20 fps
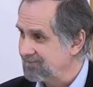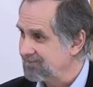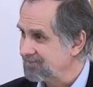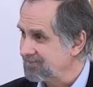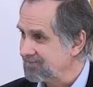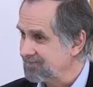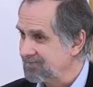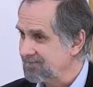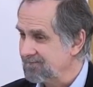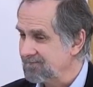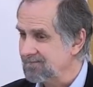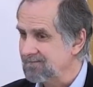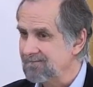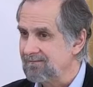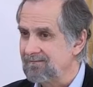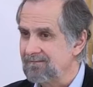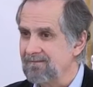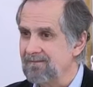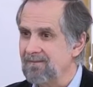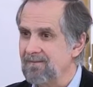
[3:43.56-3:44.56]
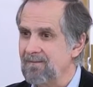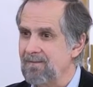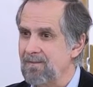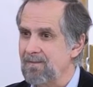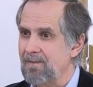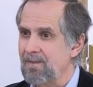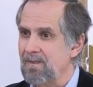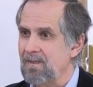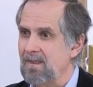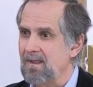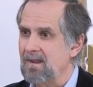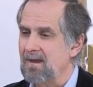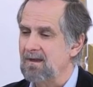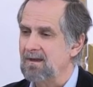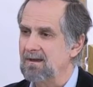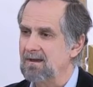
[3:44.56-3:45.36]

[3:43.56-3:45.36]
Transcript: Nobody speaks.